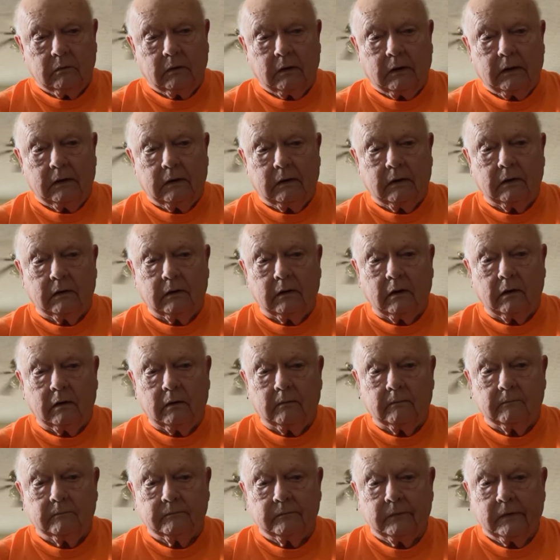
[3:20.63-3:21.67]
And
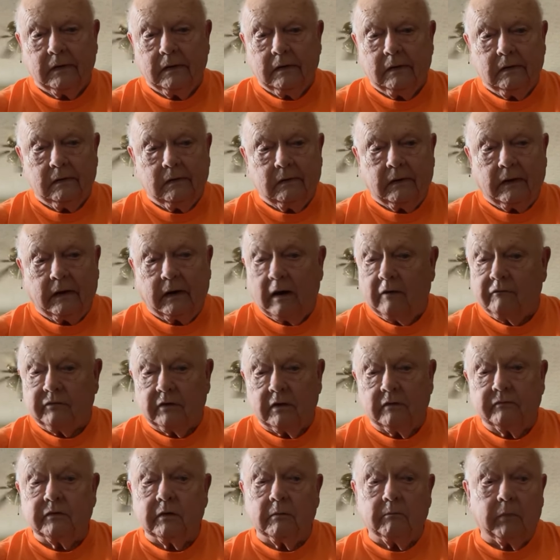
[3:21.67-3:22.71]
I've
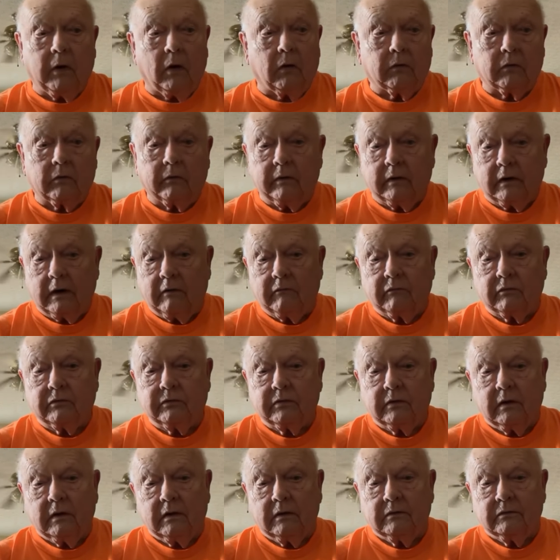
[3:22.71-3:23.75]
lived in Bowling Green ever
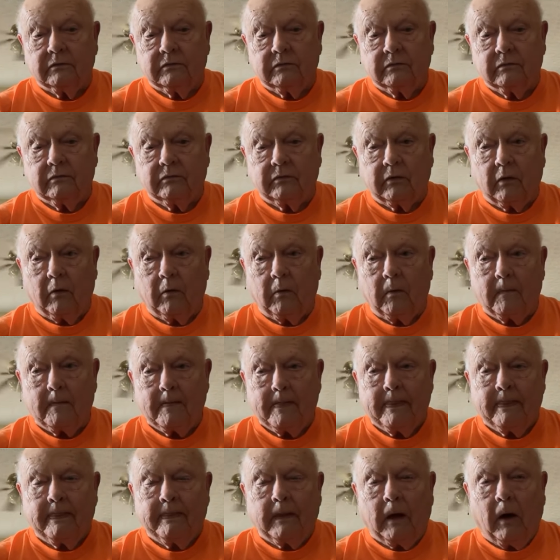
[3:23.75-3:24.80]
since. So
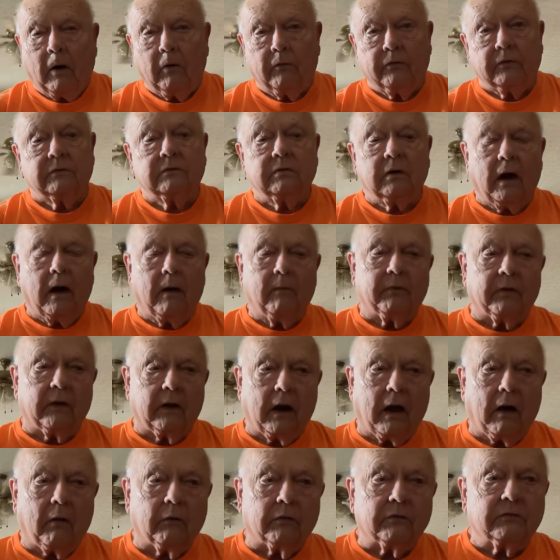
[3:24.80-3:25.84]
all the time that
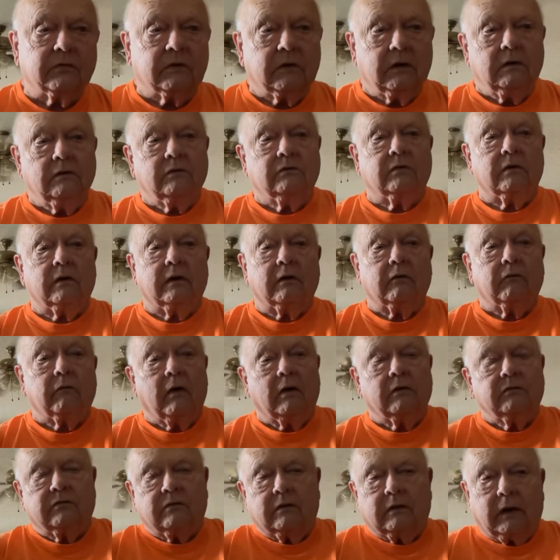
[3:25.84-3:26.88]
I was teaching in
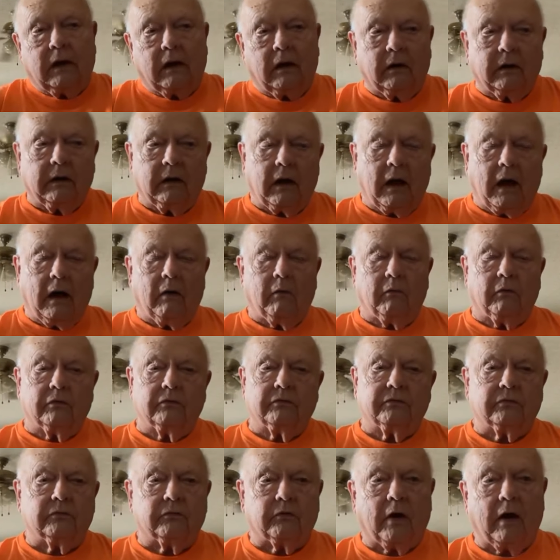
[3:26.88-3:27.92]
Grayson County, I was
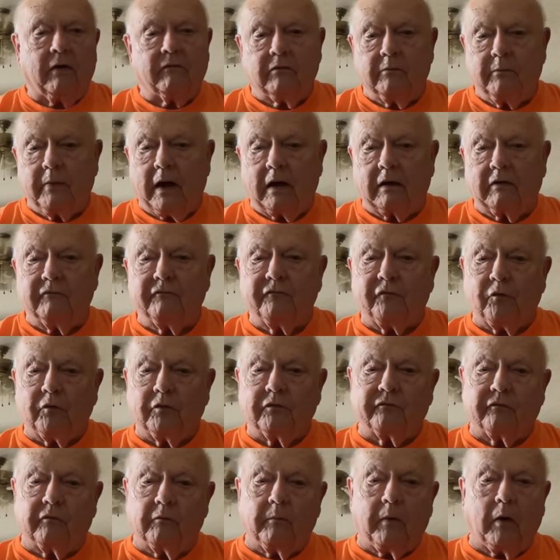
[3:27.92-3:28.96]
driving back and forth
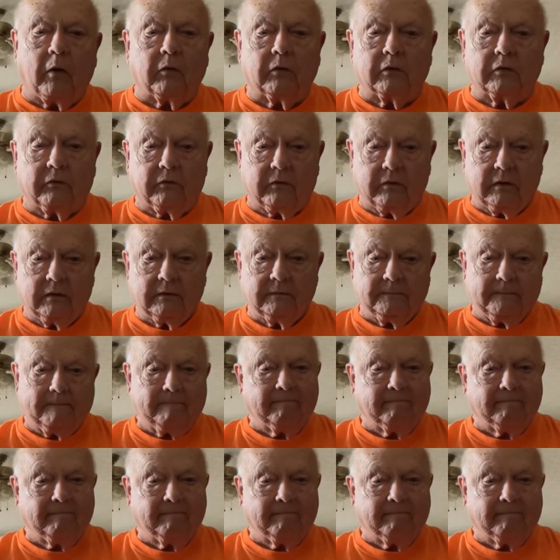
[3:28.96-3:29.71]
from Bowling Green.